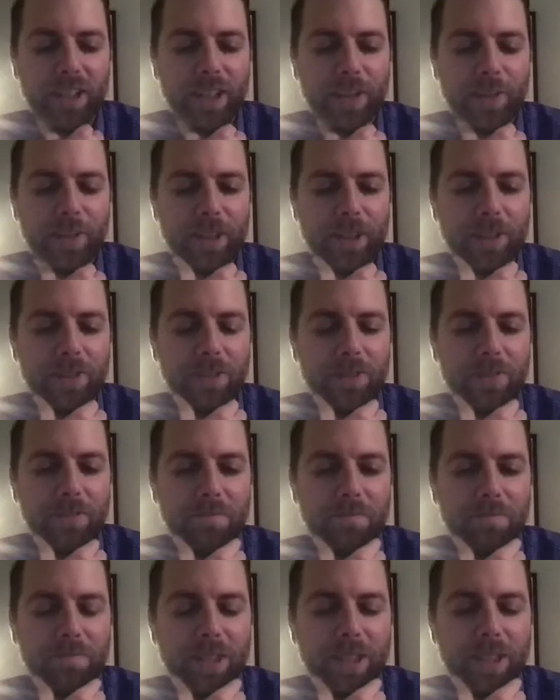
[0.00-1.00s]
I mean,
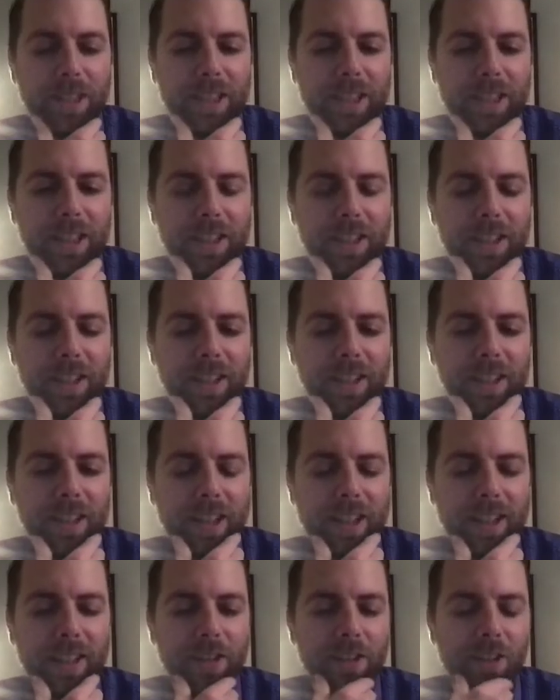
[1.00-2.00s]

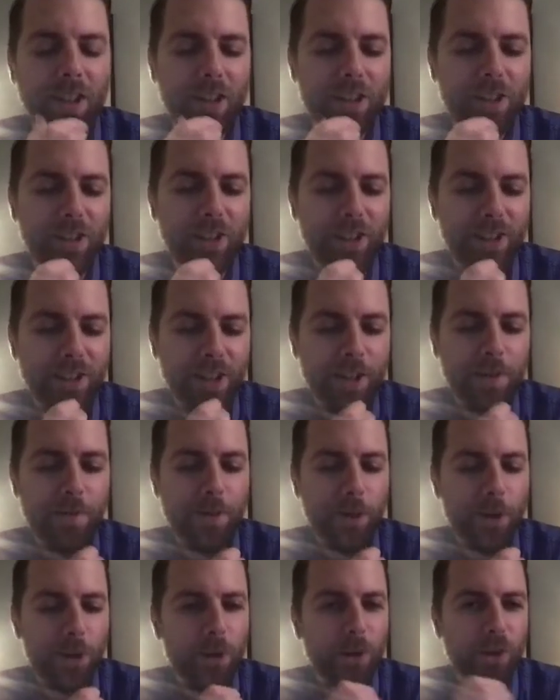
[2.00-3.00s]
luckily Nick
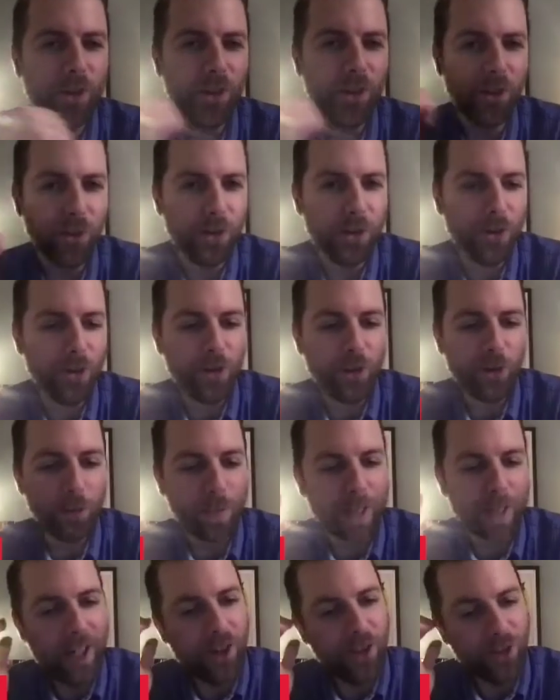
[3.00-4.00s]
Foles isn't hurt as
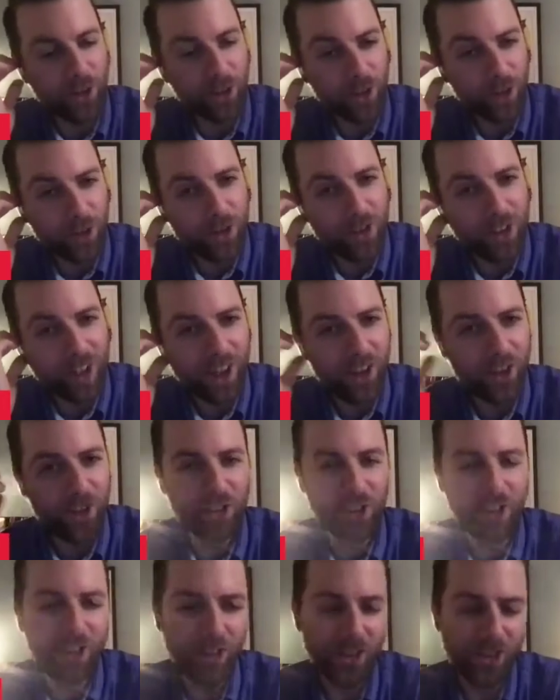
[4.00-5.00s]
bad as it looked last
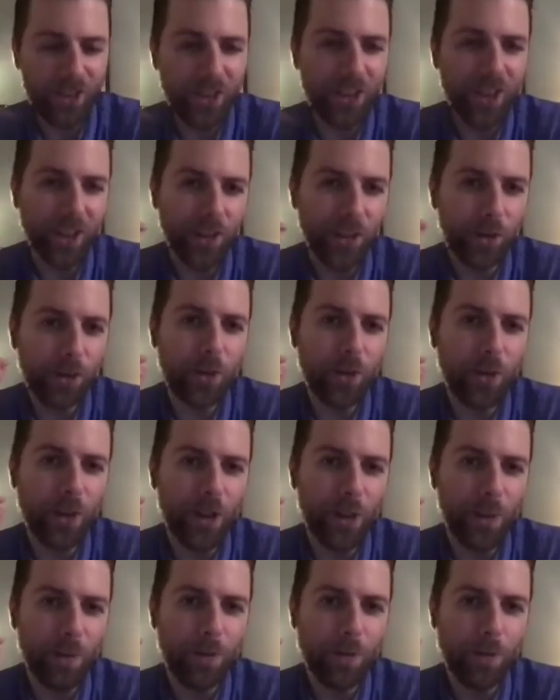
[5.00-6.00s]
night, because he got
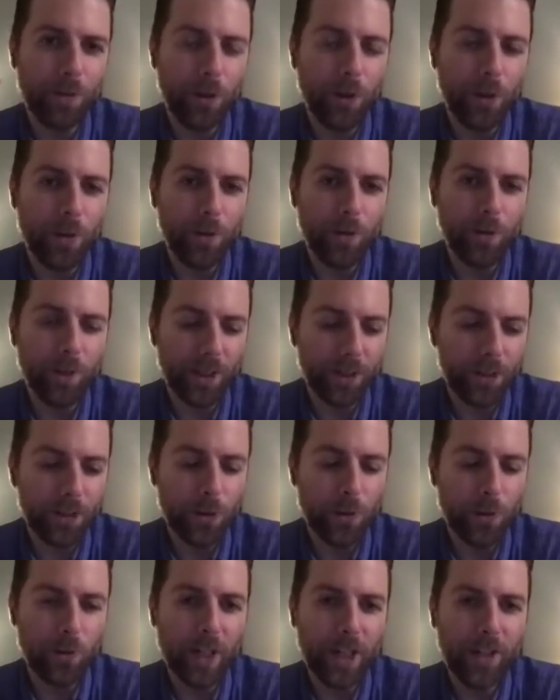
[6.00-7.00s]
straight up thrown like
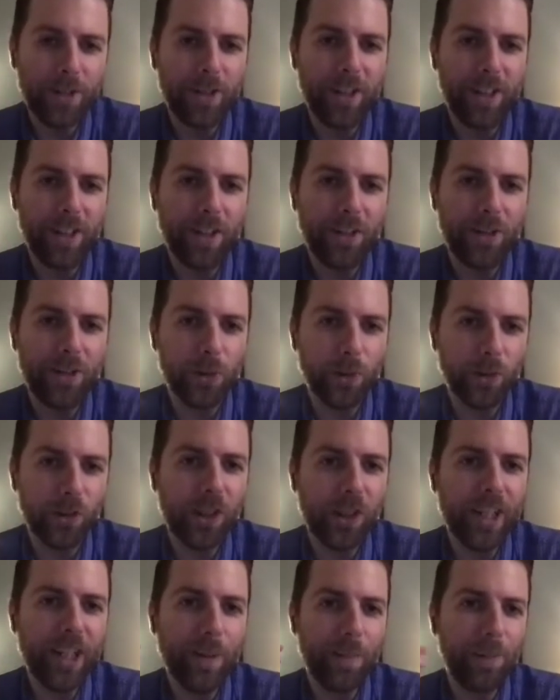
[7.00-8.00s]
directly onto his
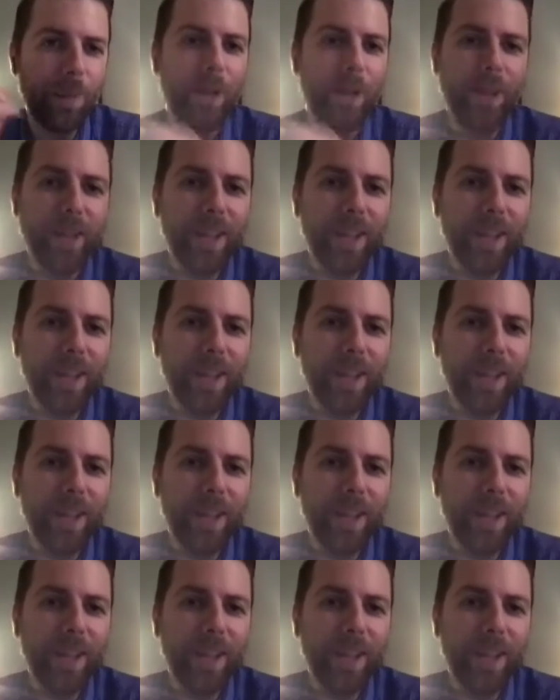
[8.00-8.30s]
hip.